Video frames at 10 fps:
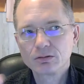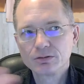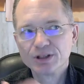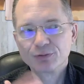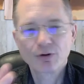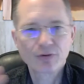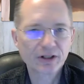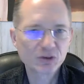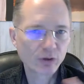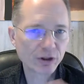different
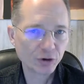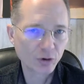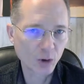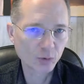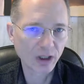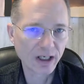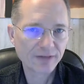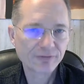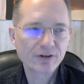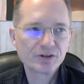things within your own
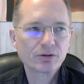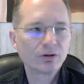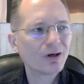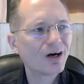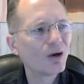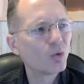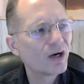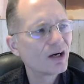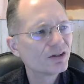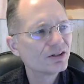life that you can go, oh
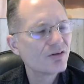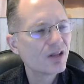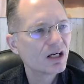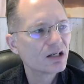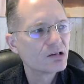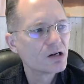wow, I do that.